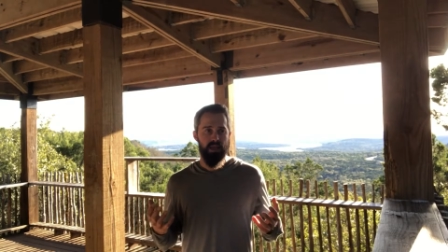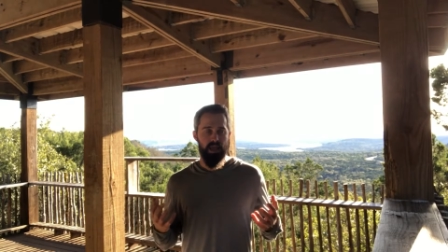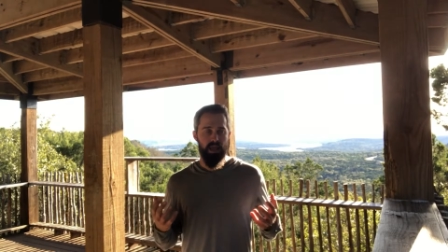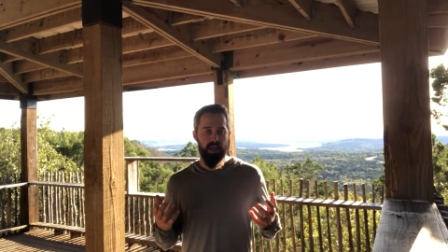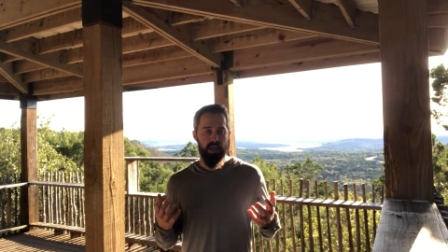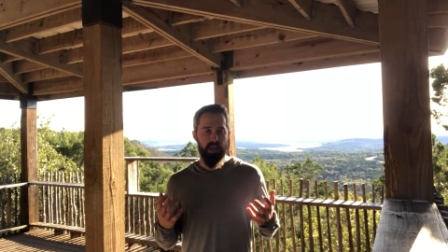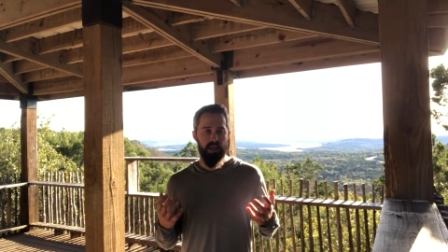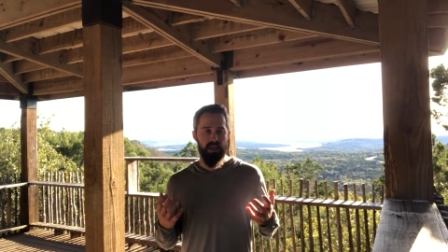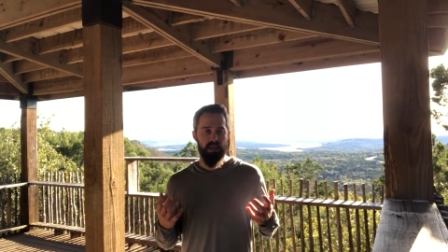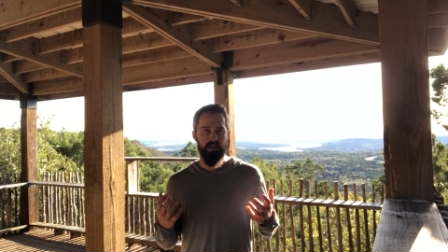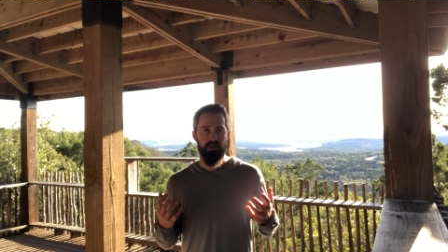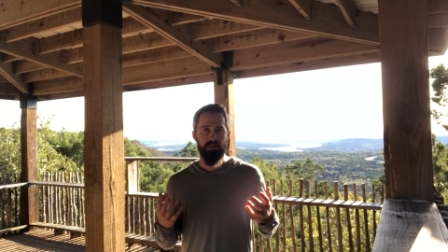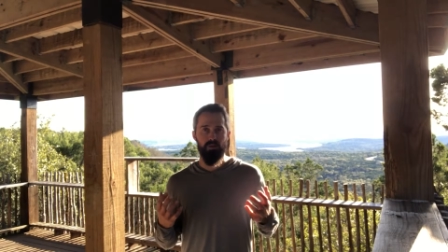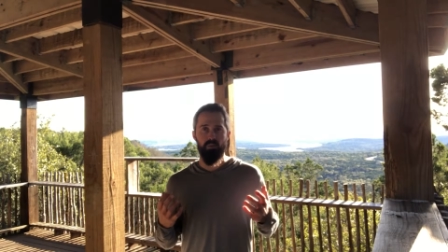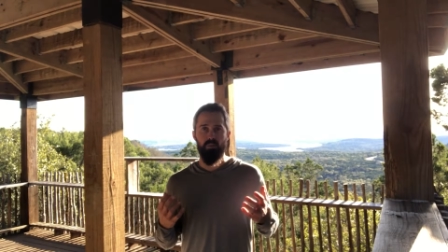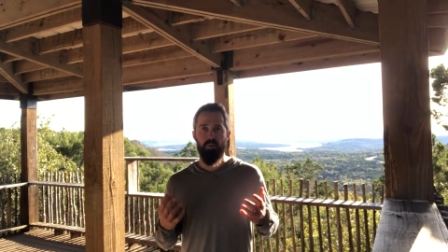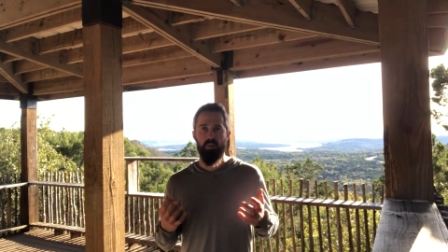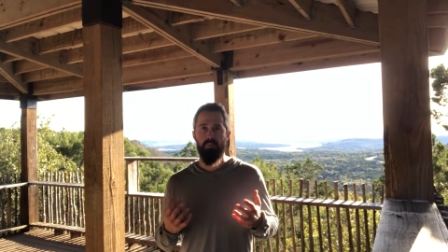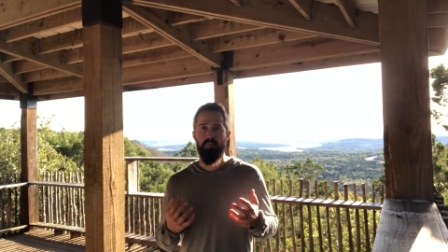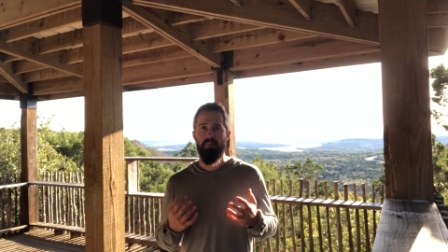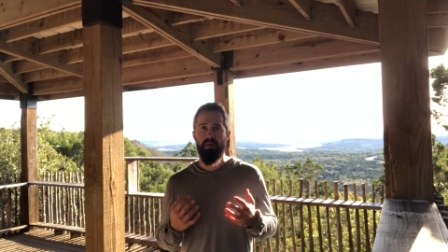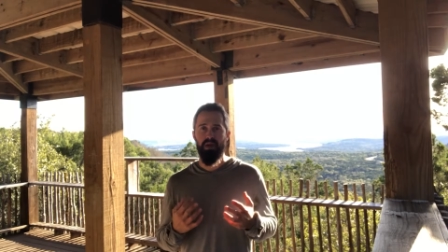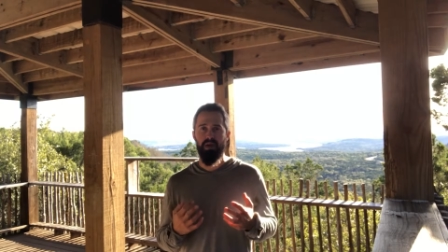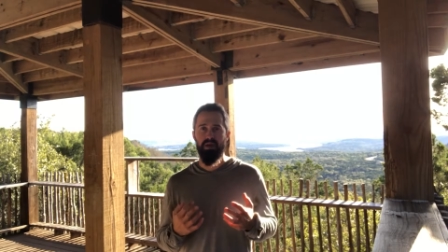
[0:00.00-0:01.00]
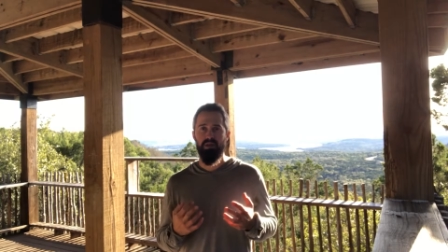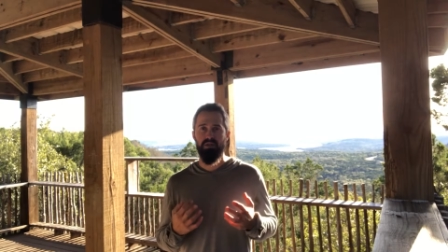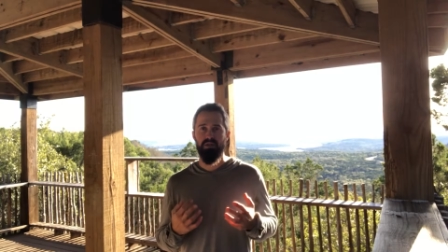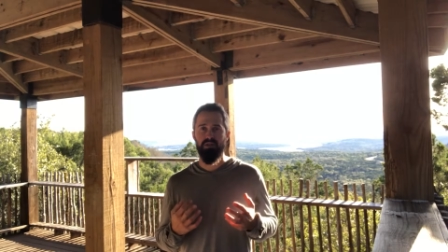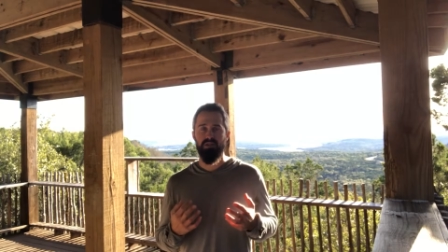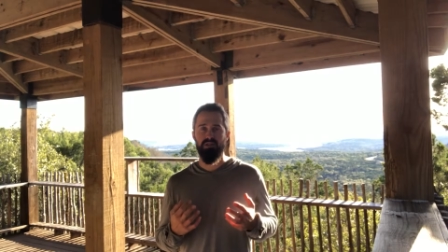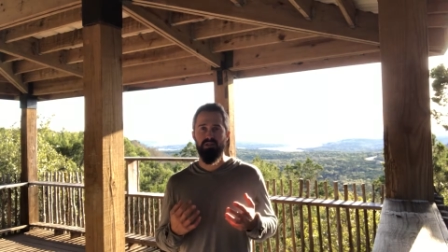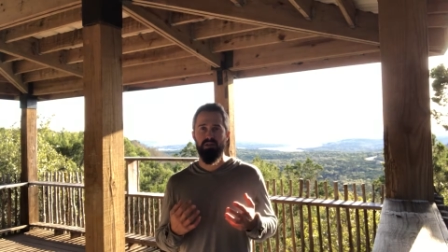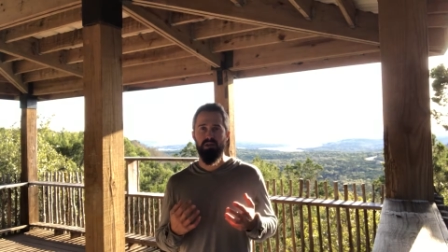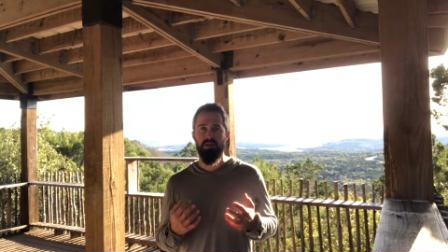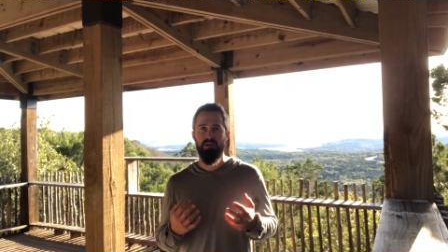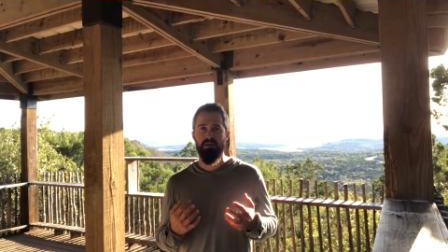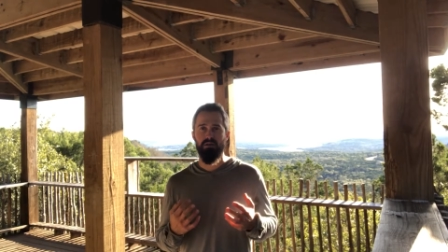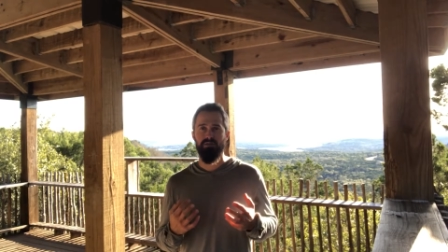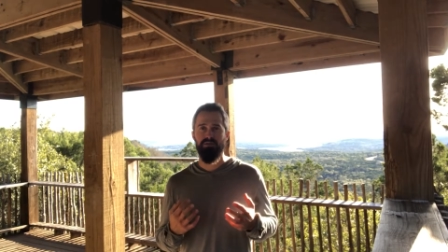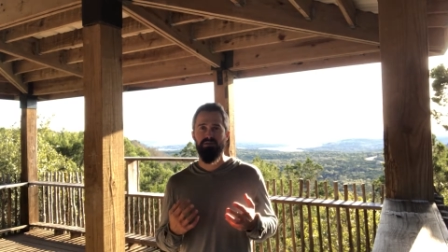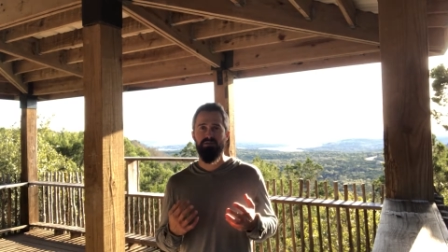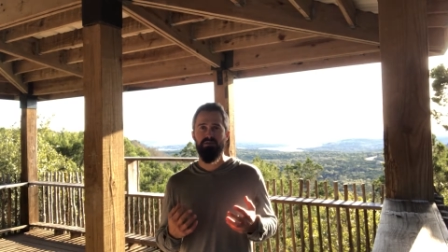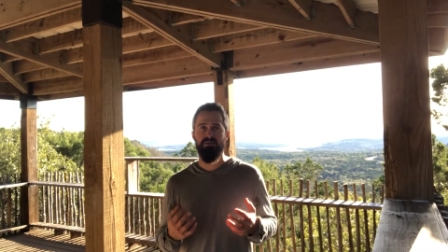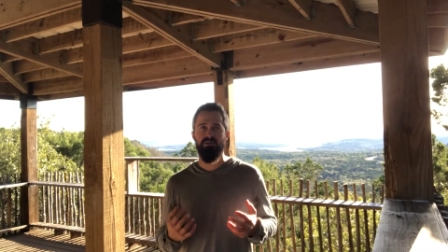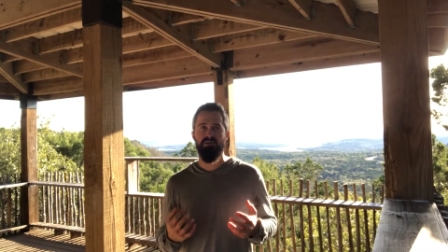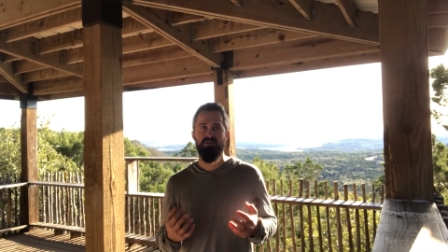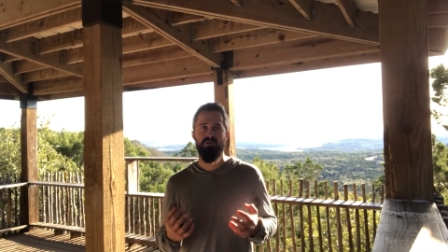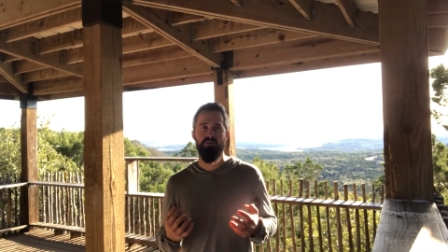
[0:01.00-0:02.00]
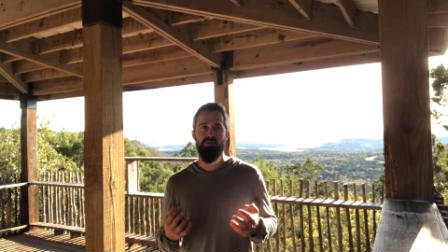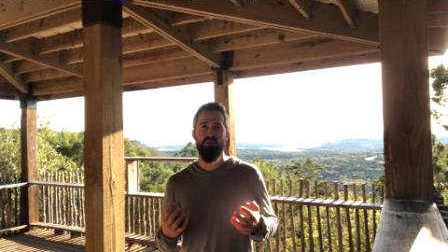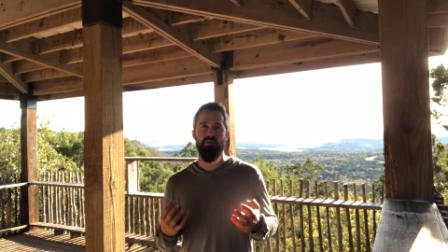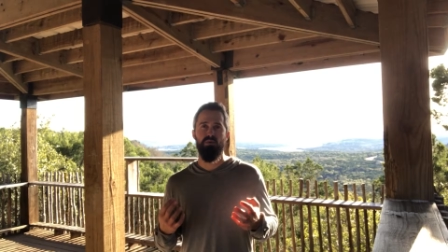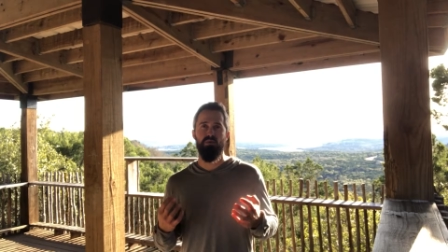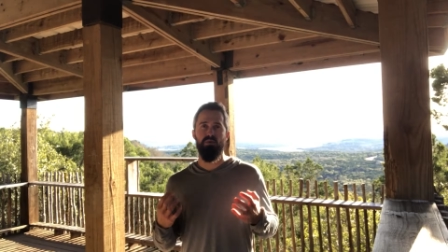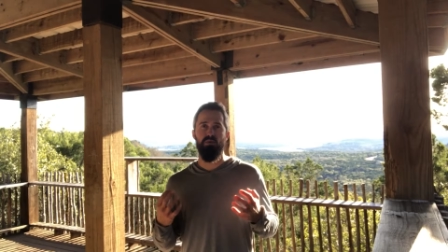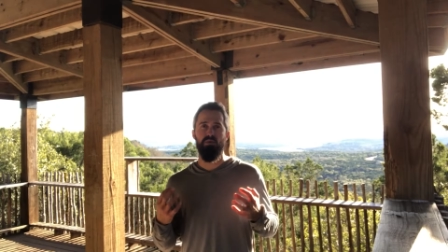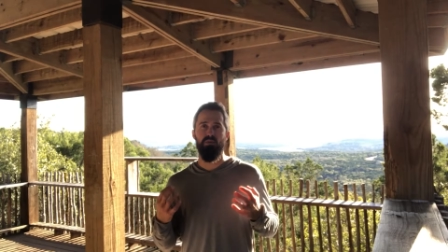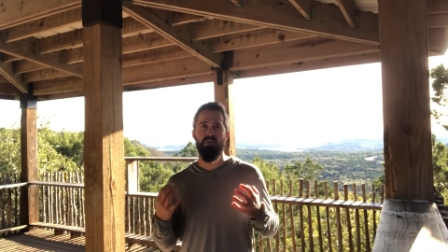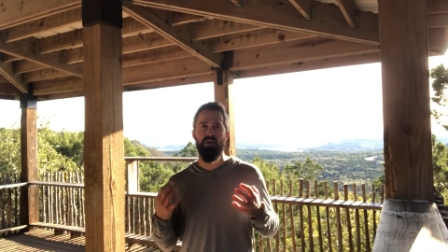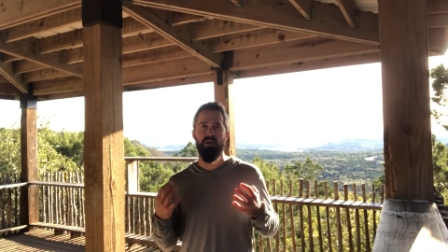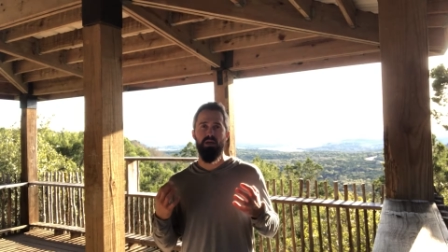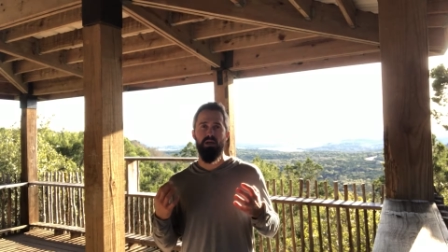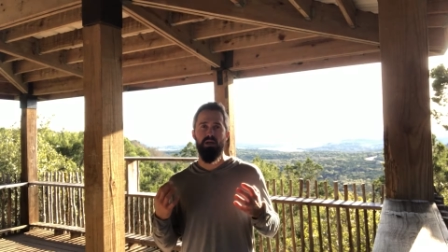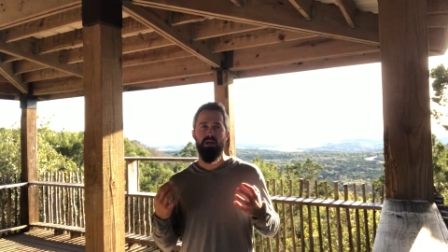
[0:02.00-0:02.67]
and you prepare yourself to